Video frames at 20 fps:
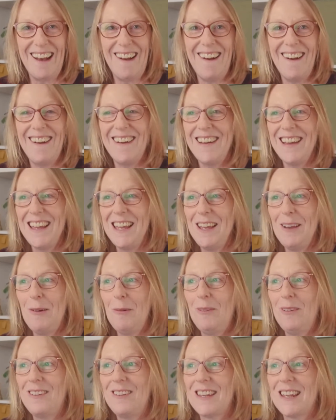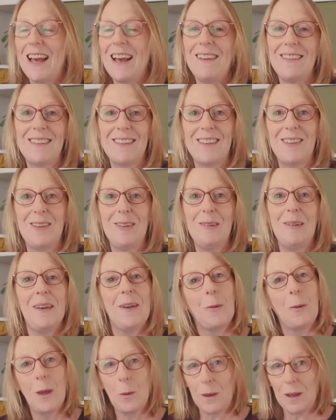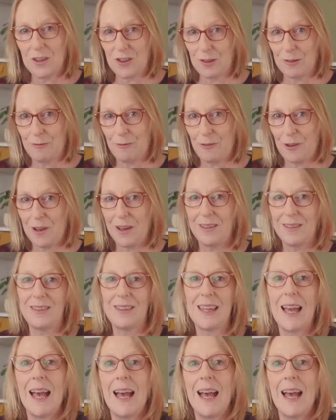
I want to ask you a quick question first,